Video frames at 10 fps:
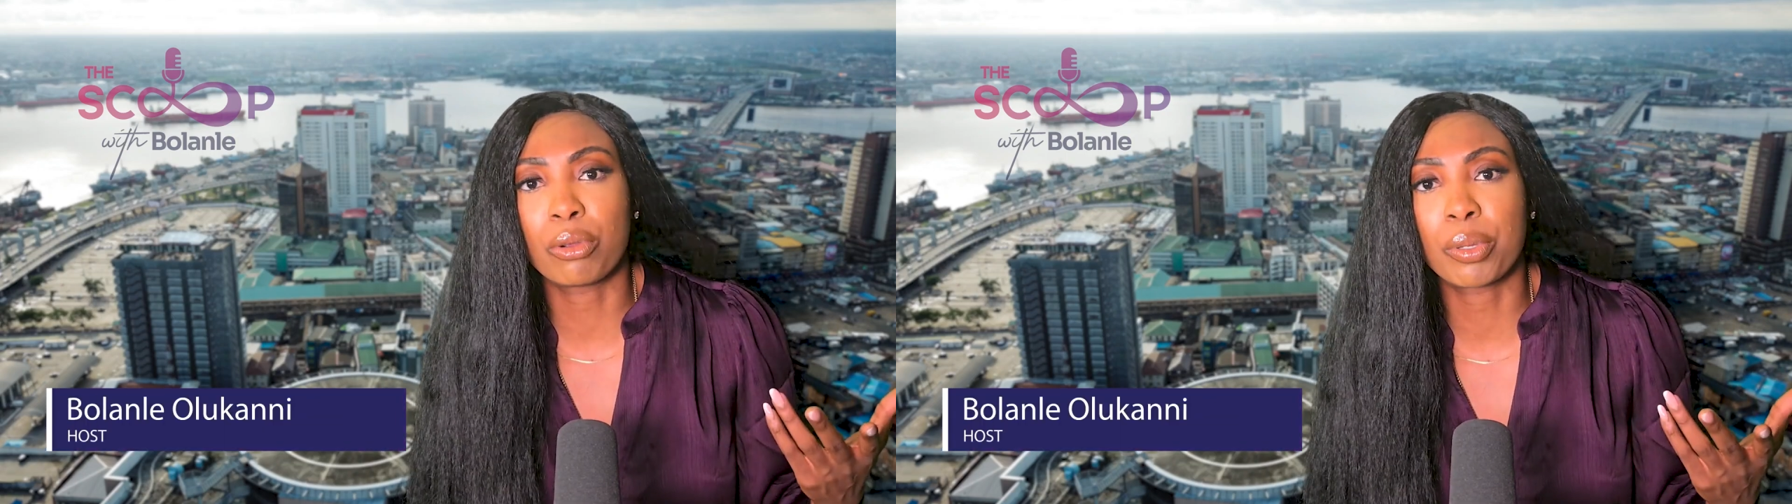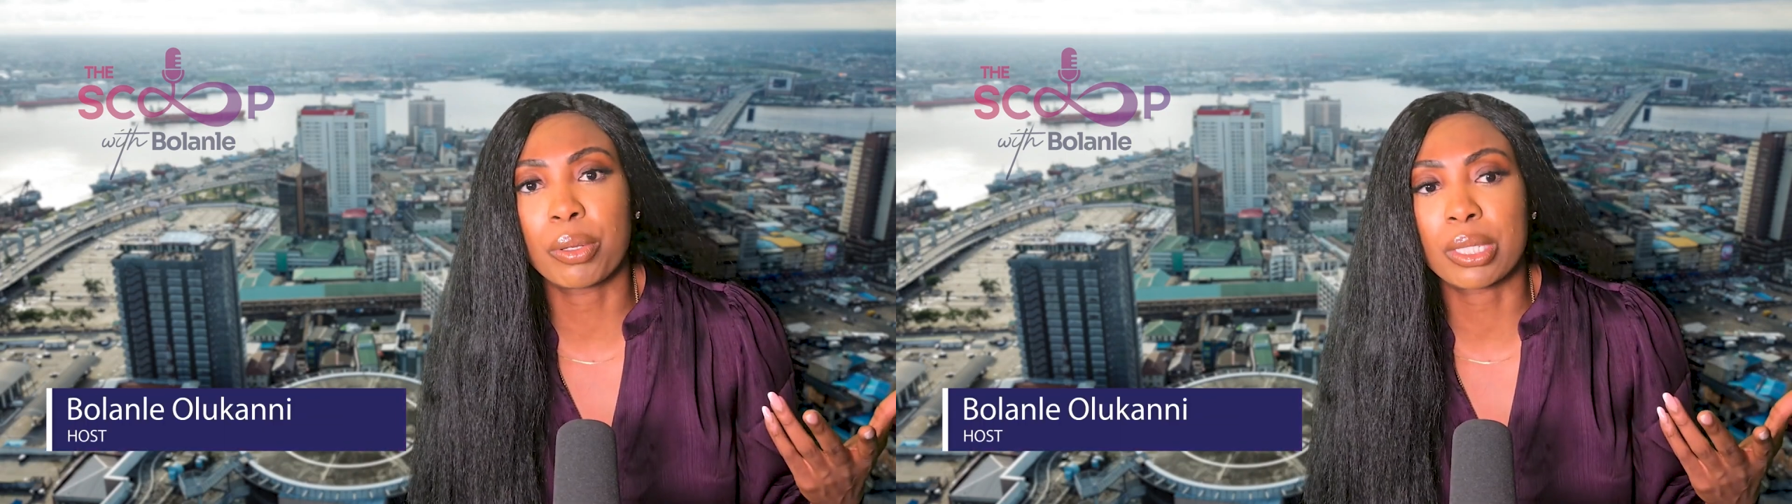
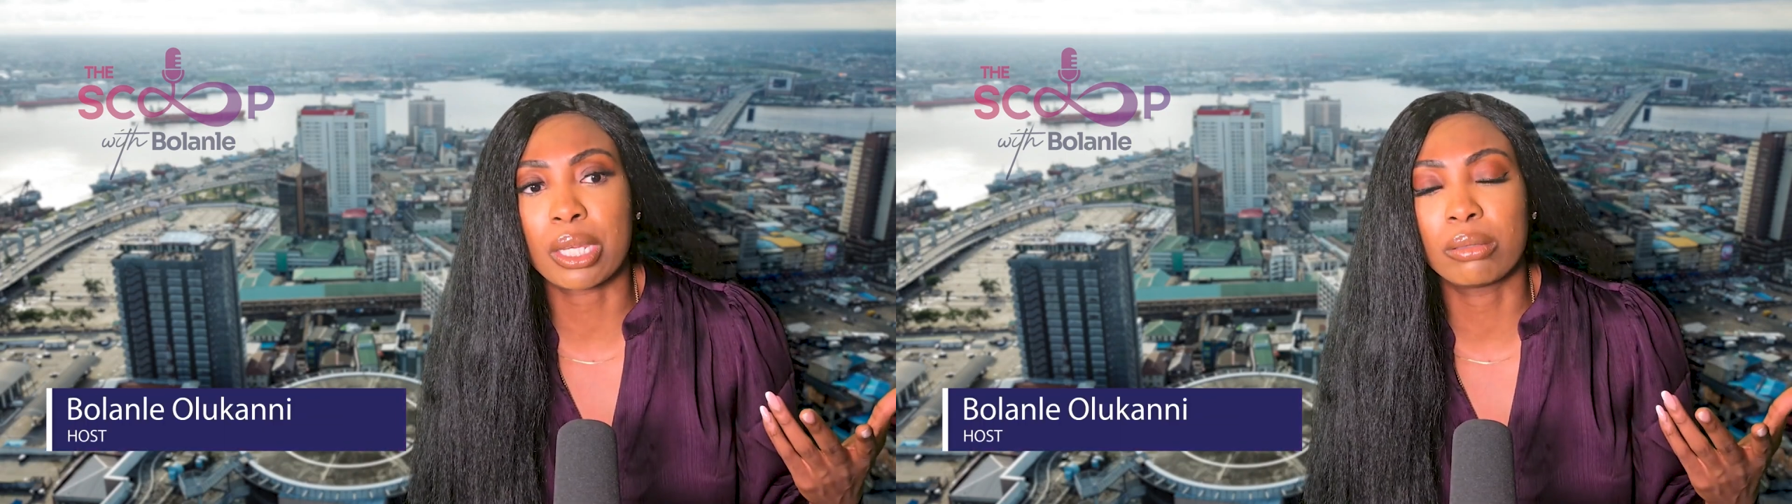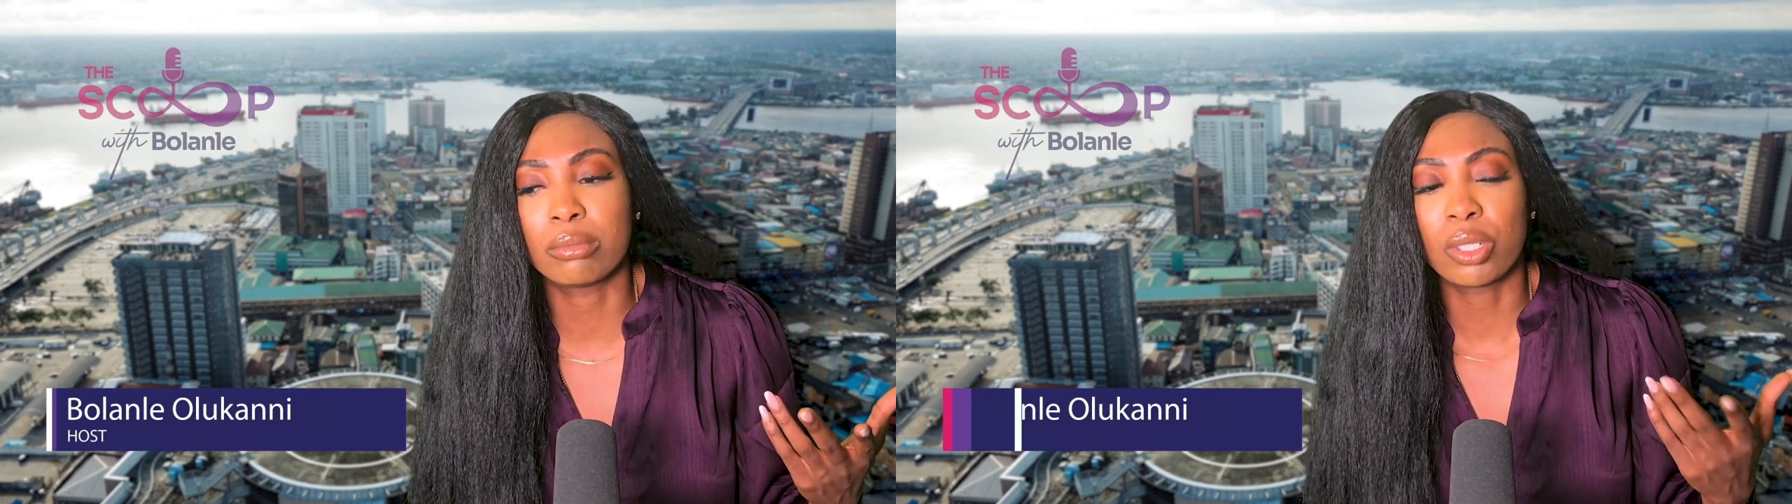with pure
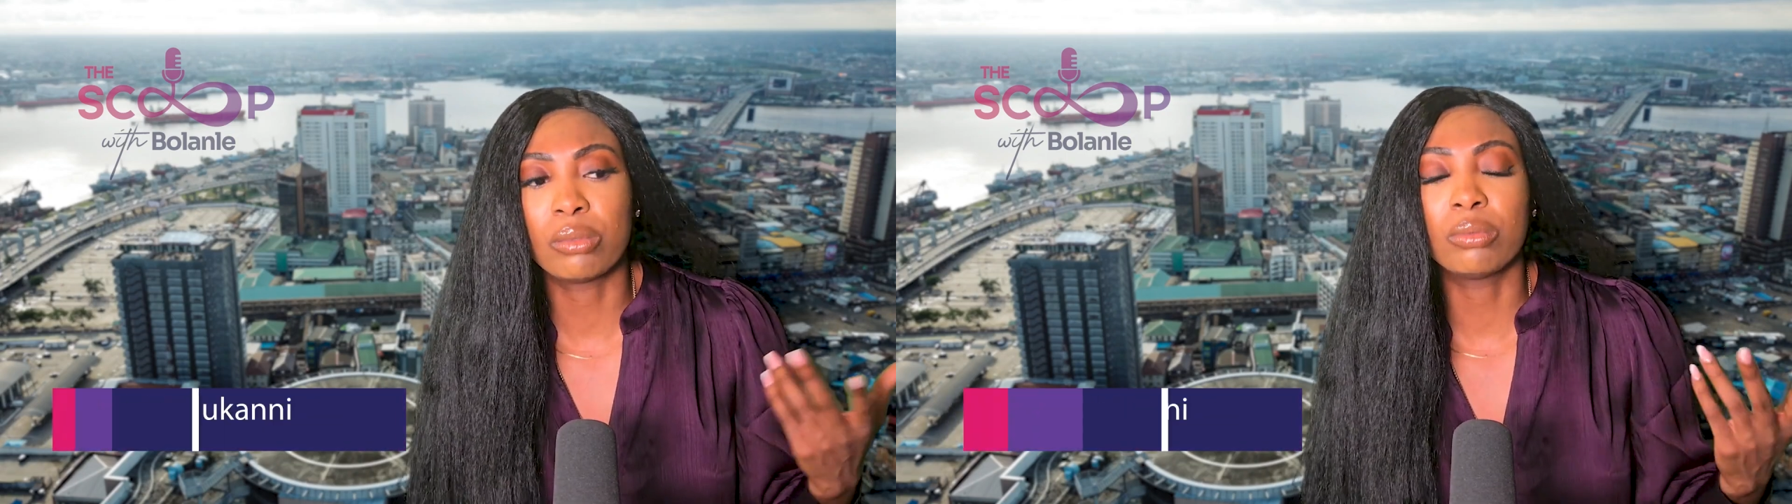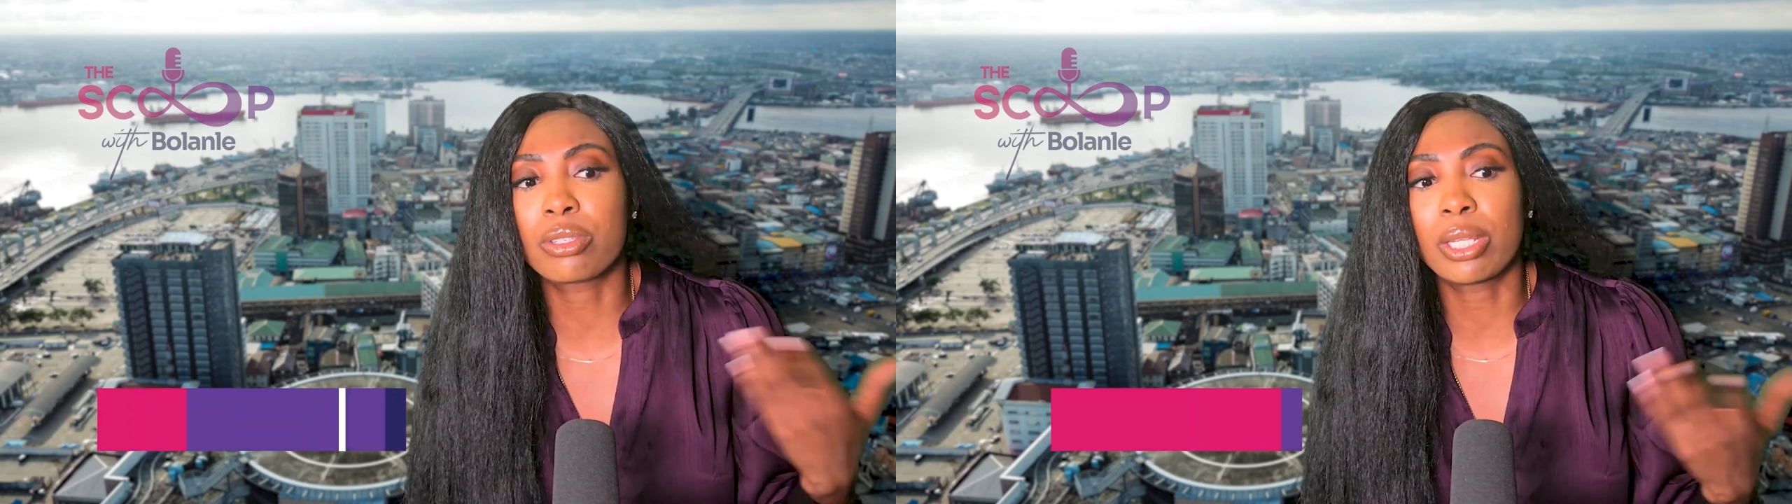water.
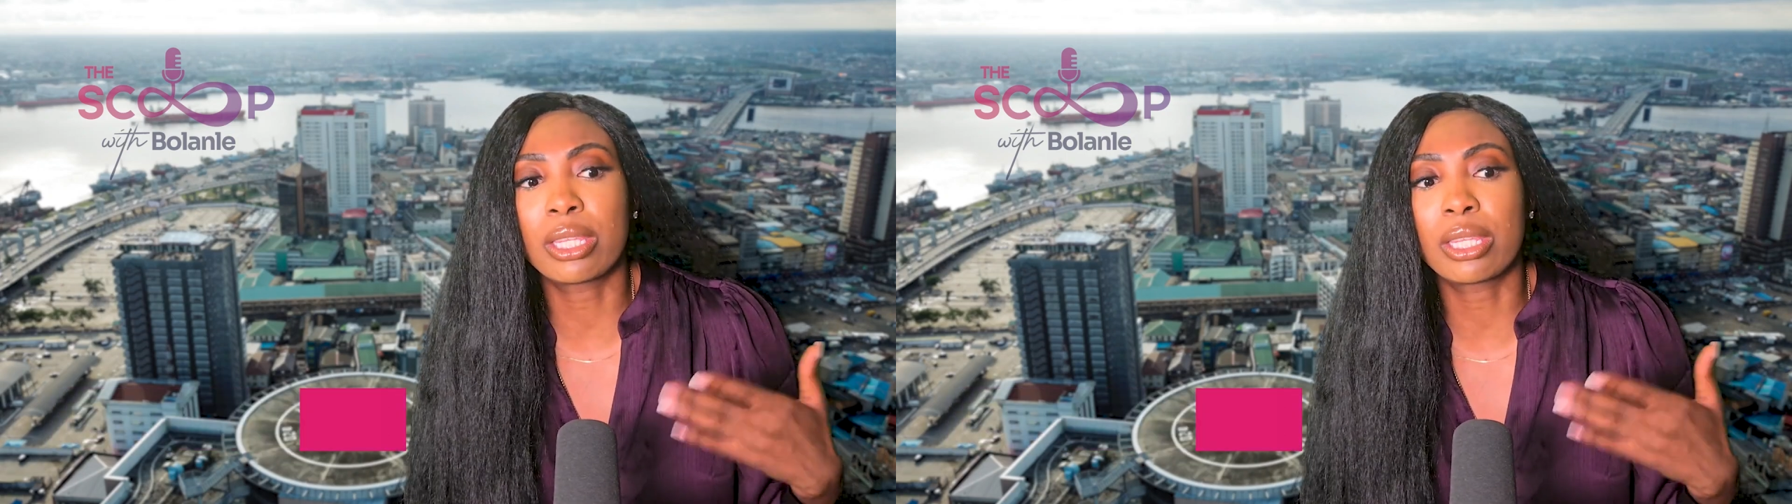Well, don't